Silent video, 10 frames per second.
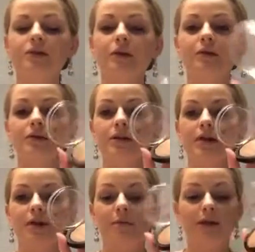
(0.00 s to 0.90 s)
So I'm just
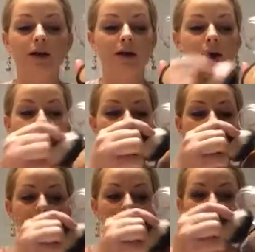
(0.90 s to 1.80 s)
going to come in. I
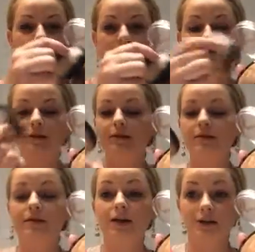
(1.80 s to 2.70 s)
barely
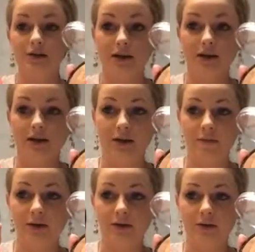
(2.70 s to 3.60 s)
touch it. I
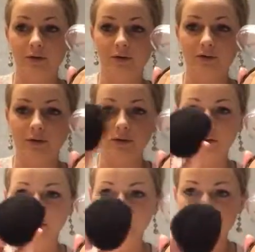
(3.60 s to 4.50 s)
don't know if you
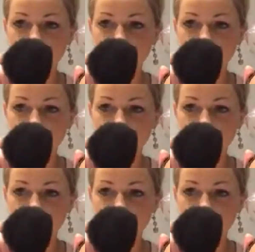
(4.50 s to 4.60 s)
can even